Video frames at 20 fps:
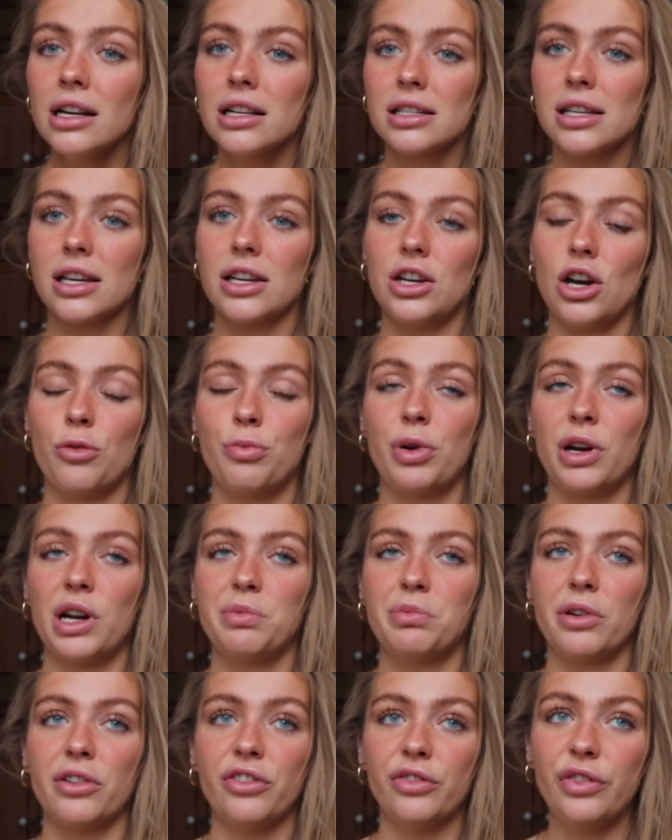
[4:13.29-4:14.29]
to, you know, put
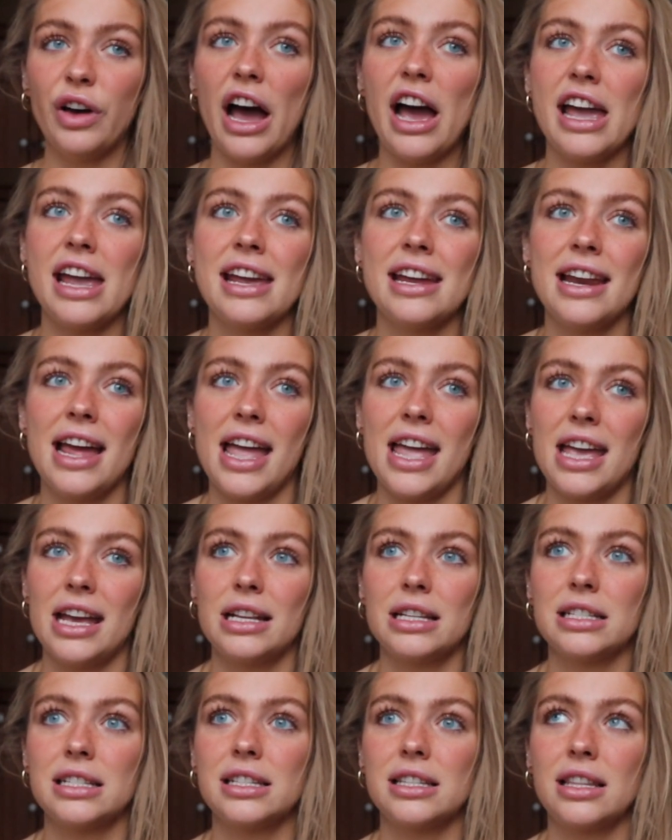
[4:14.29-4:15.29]
up a fight
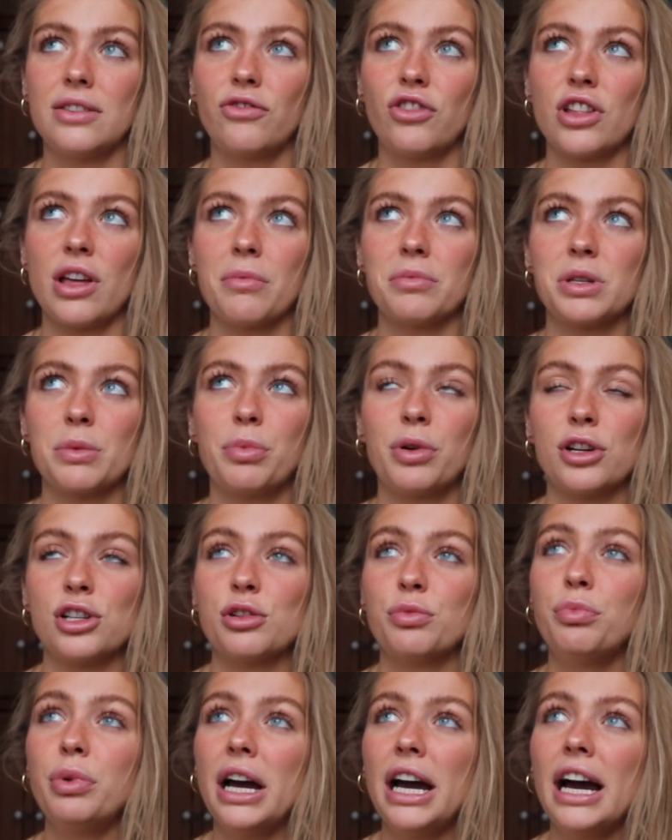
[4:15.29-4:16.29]
and for them to
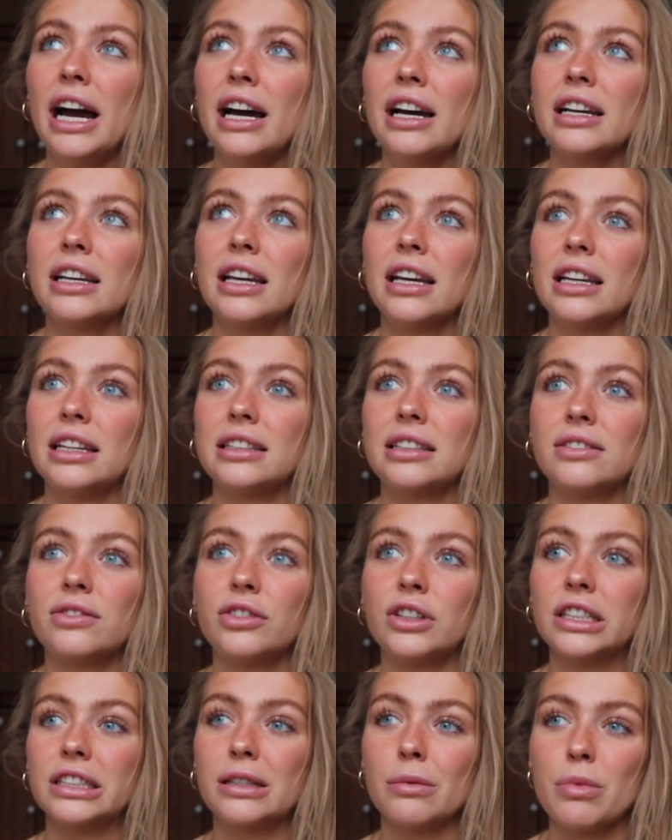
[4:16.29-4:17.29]
push back and
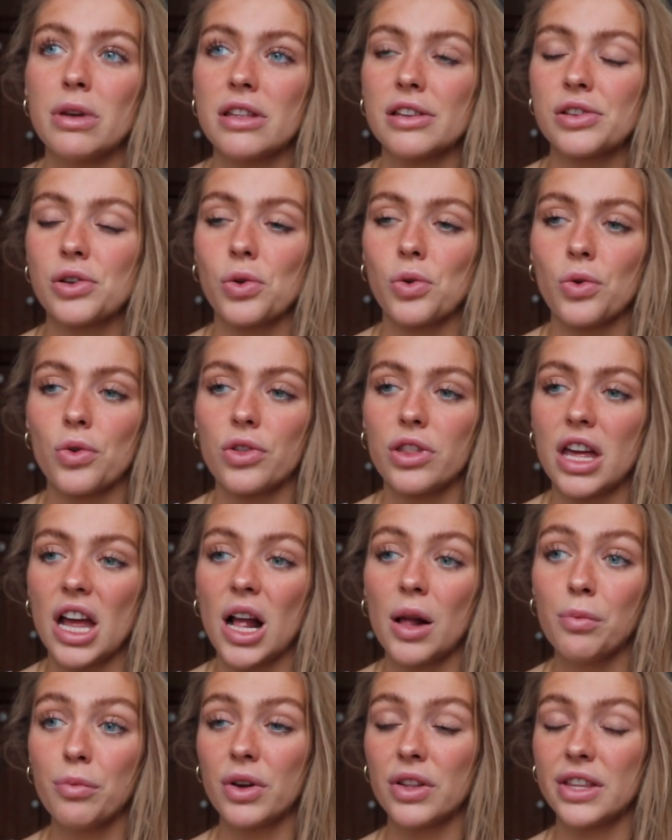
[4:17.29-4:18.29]
for it to be this whole
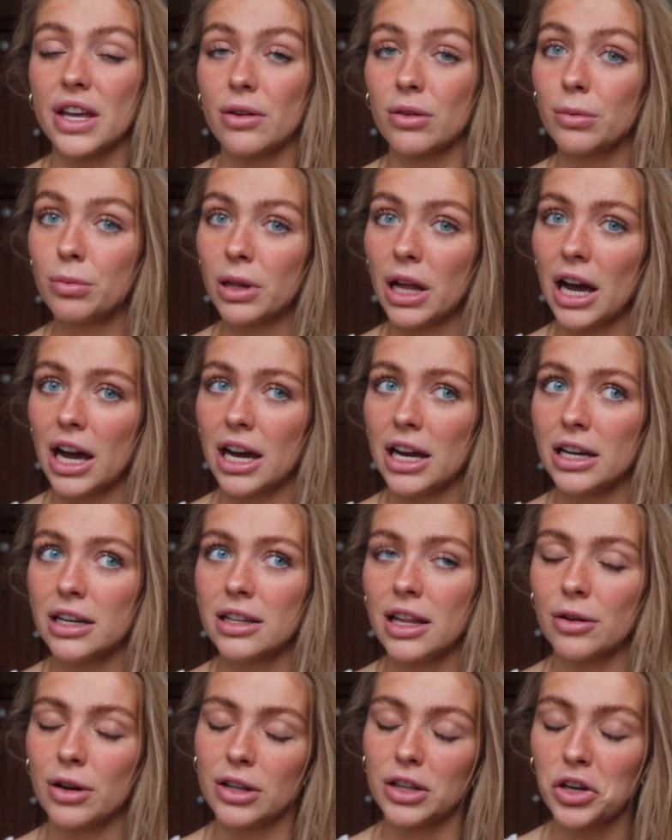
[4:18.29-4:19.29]
thing, but they
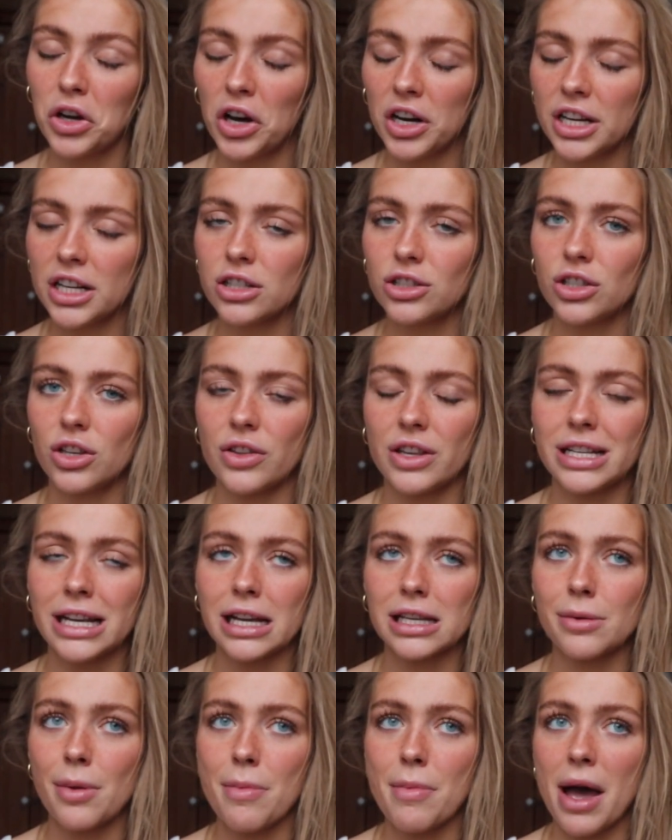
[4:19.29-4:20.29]
replied, they were at the cottage, so they
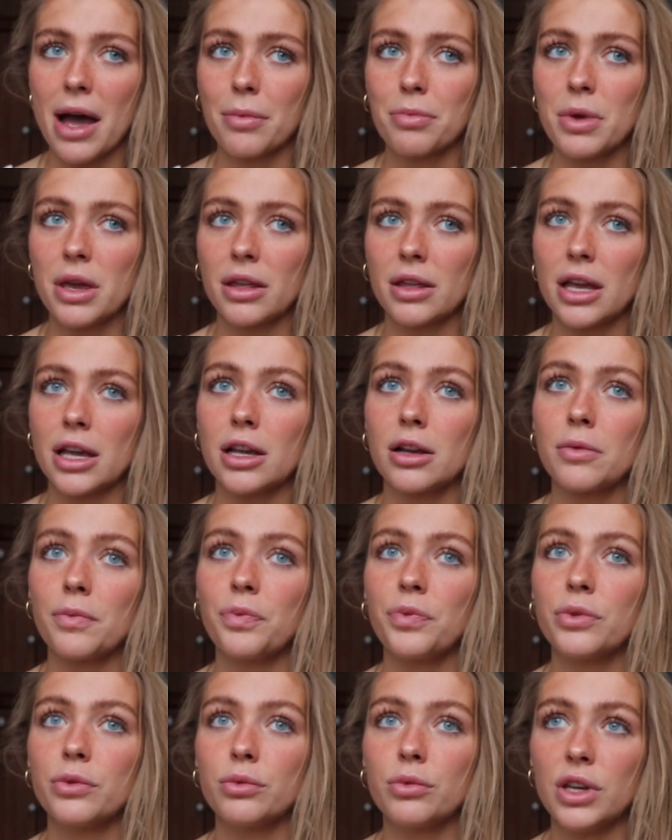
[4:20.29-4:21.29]
texted me back being like,
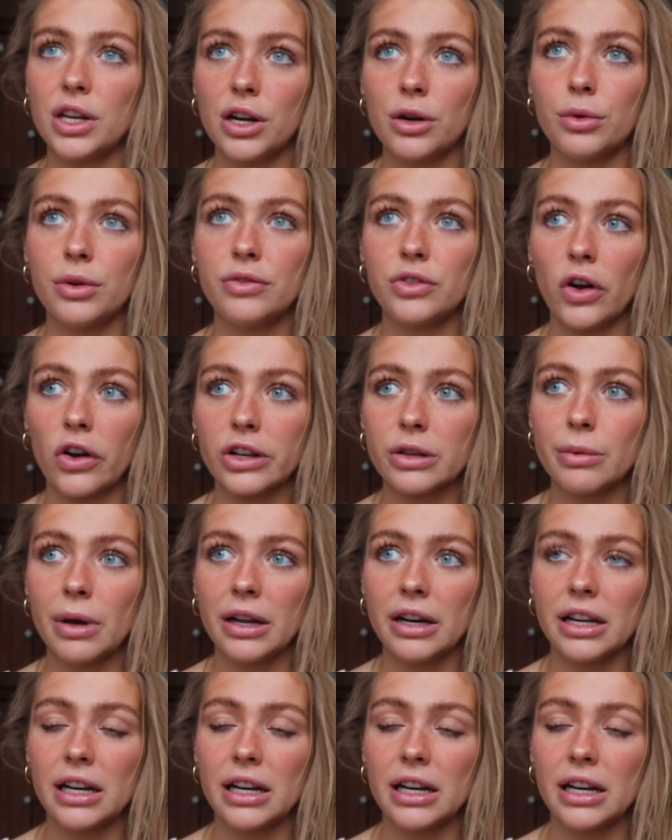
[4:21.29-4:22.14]
you know, we've talked about